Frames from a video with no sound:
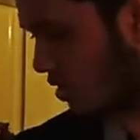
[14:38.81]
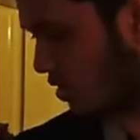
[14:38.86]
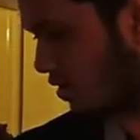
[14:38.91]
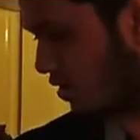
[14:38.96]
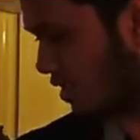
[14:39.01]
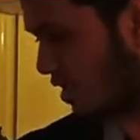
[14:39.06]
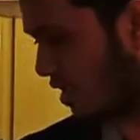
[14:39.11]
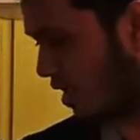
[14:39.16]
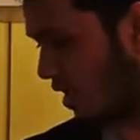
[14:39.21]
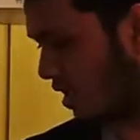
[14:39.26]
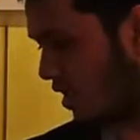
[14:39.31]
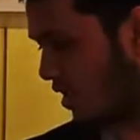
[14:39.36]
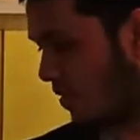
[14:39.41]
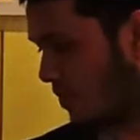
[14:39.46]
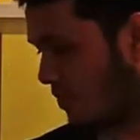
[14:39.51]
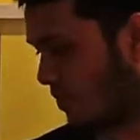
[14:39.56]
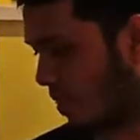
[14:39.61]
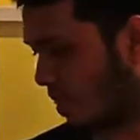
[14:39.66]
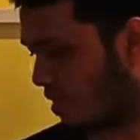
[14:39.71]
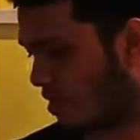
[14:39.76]

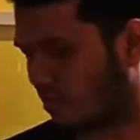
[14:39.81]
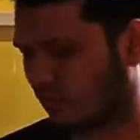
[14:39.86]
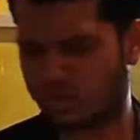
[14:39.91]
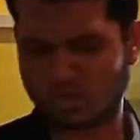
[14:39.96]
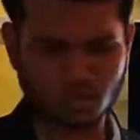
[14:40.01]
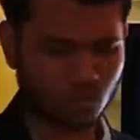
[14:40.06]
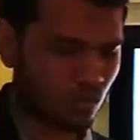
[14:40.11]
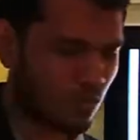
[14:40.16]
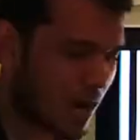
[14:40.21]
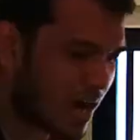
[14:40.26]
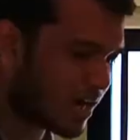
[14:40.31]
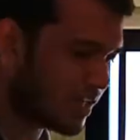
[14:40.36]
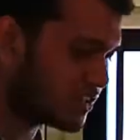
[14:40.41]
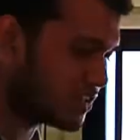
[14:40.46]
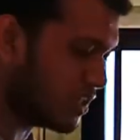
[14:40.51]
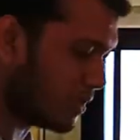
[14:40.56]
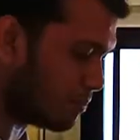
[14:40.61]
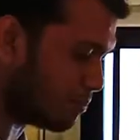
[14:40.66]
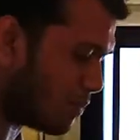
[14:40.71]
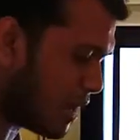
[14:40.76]
Okay, so what is
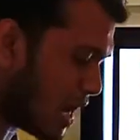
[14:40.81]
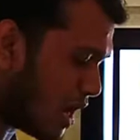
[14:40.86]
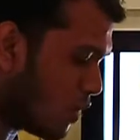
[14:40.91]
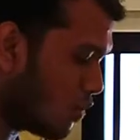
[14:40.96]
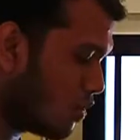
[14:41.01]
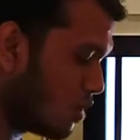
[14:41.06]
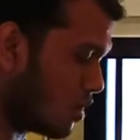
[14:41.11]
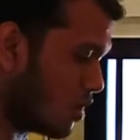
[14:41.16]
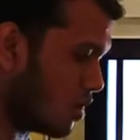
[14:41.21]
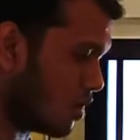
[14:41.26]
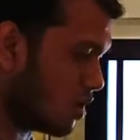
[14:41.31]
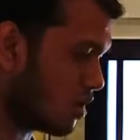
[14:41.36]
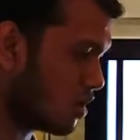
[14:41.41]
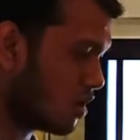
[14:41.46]
the power?